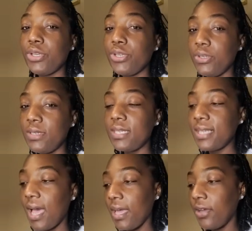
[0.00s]
you
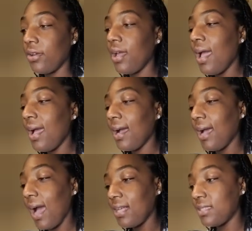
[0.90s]
desire
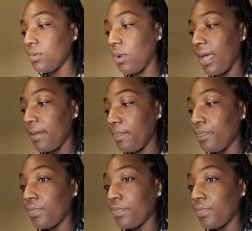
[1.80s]
God's way.